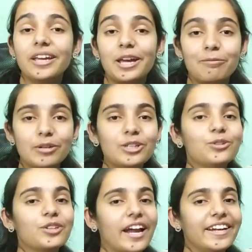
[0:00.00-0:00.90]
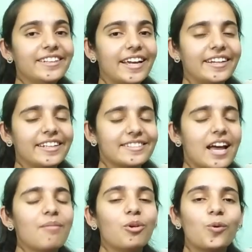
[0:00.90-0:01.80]
able to write that
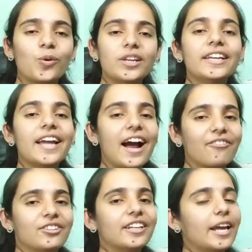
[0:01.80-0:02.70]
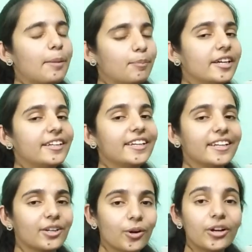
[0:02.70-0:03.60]
exam only after
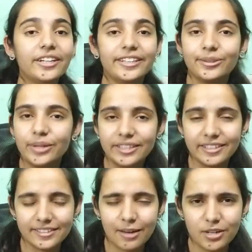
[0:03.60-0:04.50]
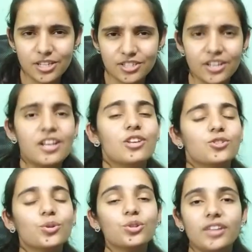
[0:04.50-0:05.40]
appearing your 12th examination.
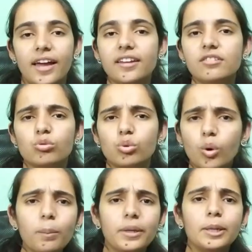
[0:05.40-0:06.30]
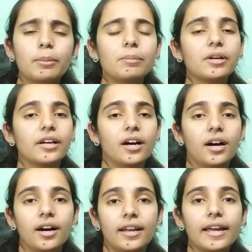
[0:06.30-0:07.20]
So there is no minimum
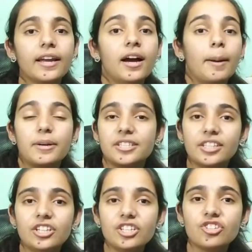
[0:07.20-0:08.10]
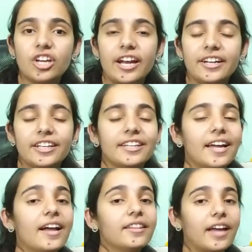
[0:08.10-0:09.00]
percentage
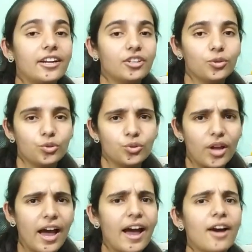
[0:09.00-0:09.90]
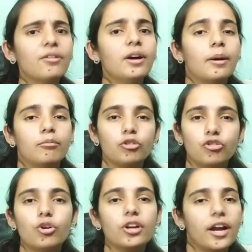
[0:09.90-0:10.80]
criteria that you should have
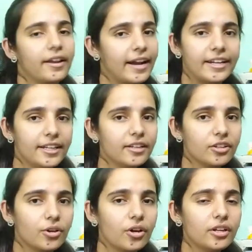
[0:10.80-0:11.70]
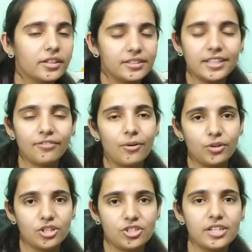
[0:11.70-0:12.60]
before writing your CA
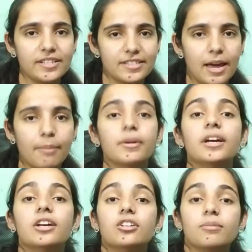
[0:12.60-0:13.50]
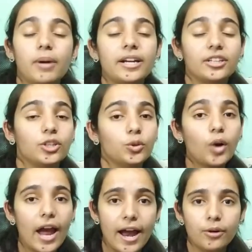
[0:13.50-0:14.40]
foundation exam. But
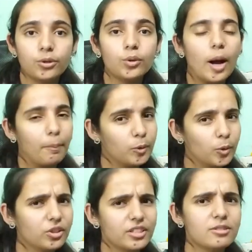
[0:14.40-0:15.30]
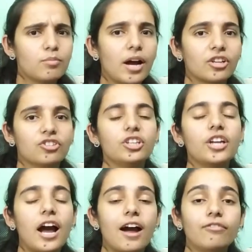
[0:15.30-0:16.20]
you have to upload this mark
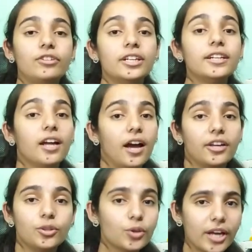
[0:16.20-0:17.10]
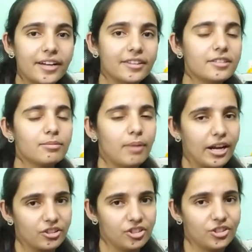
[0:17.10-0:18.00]
sheet after you get this
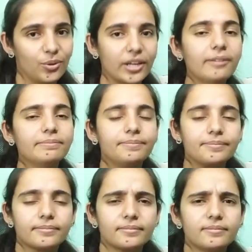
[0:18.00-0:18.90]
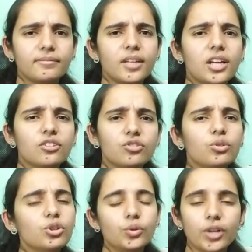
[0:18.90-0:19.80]
mark sheet, okay?
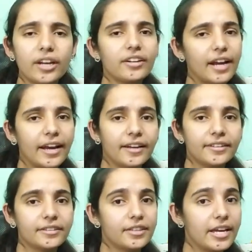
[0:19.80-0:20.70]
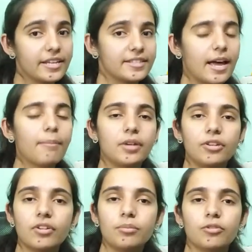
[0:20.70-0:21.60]
So you can write the exam
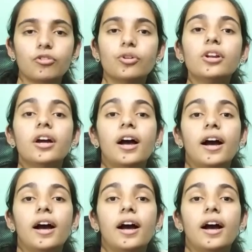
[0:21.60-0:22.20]
even before